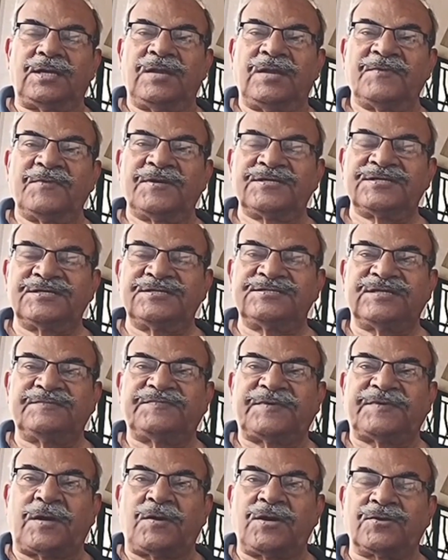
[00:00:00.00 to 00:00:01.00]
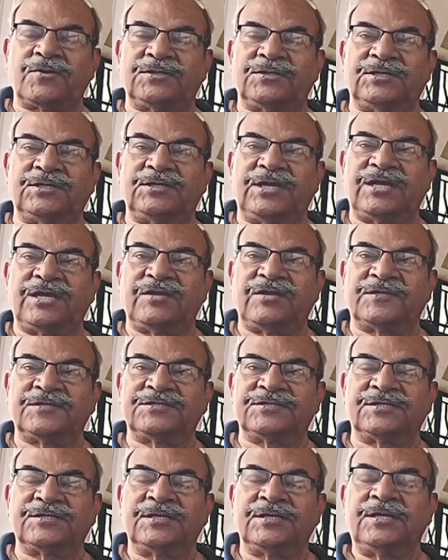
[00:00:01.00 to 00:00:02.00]
emergency power on the live
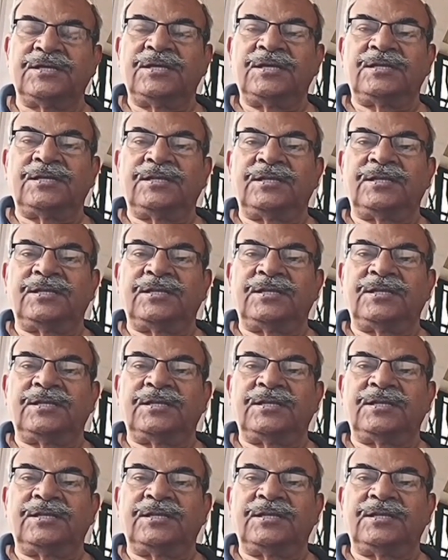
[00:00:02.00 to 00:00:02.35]
engine,